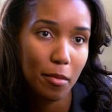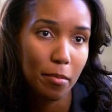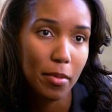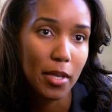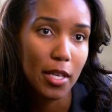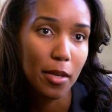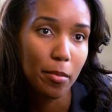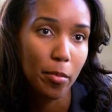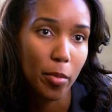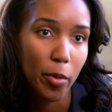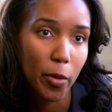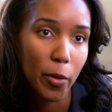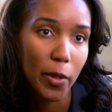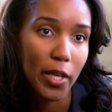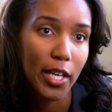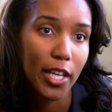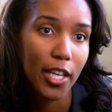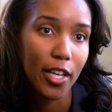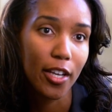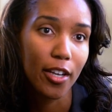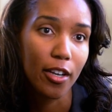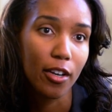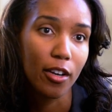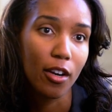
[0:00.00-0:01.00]
the people
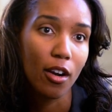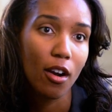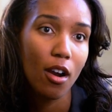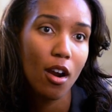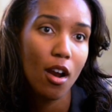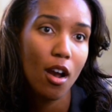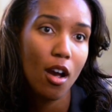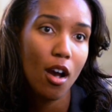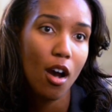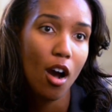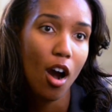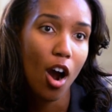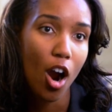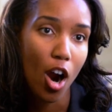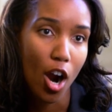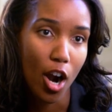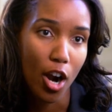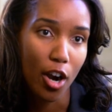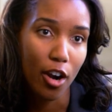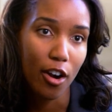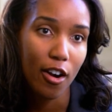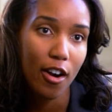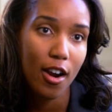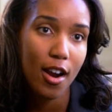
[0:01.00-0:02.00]
here
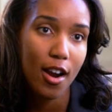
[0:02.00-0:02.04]
are.